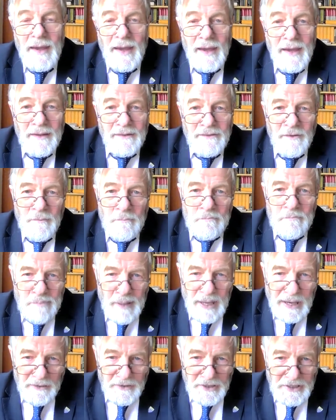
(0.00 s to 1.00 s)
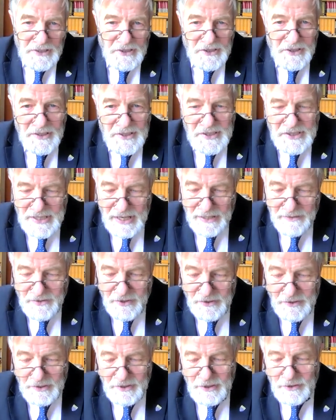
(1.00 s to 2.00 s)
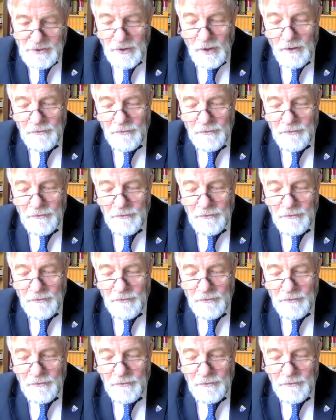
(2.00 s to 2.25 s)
and parish centers